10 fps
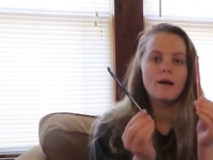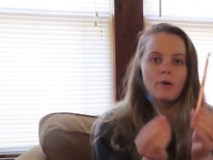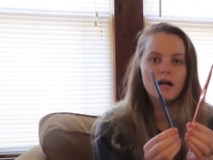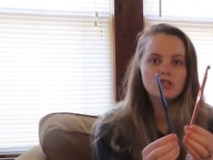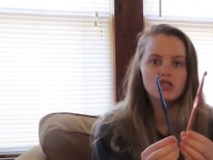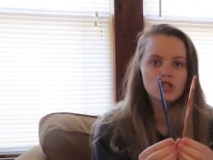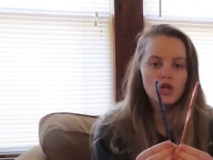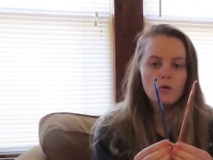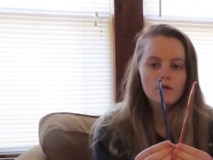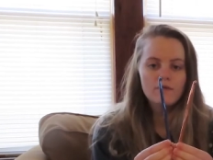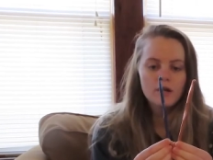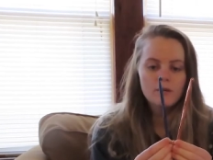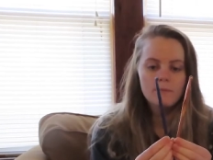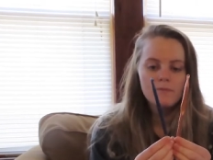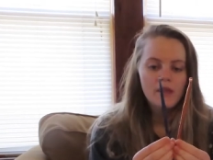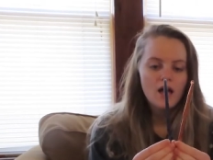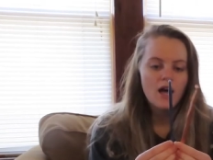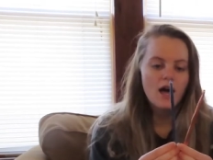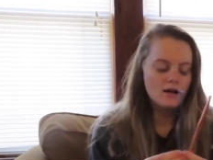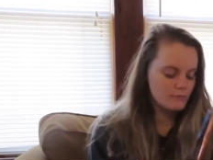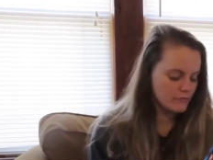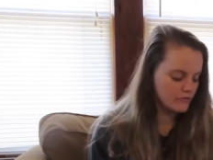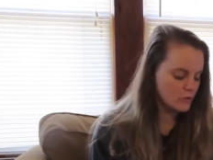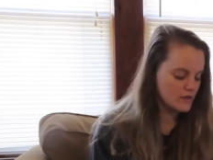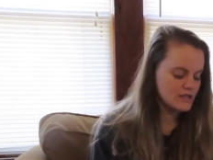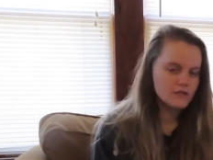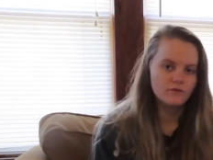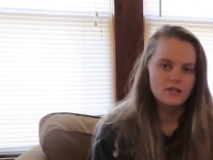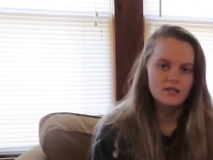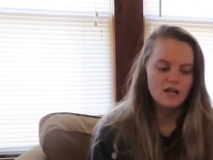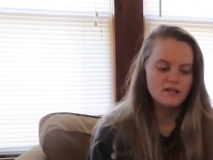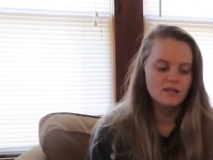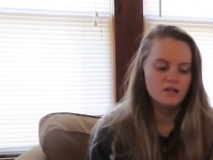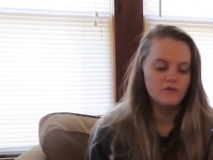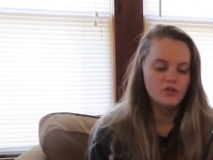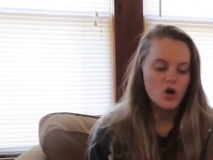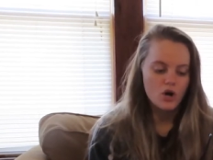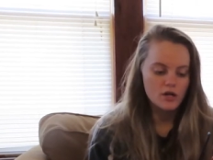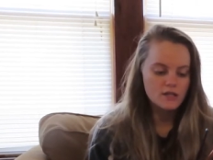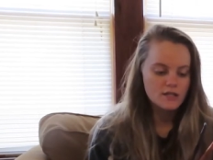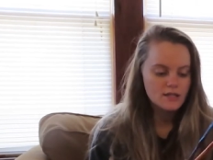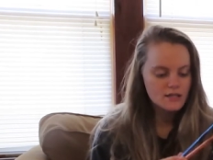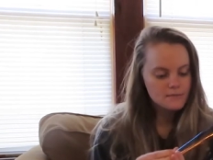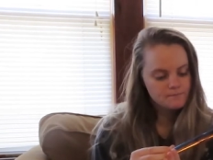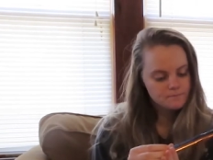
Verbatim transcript: I bought two of them um, for the different sizes of yarns.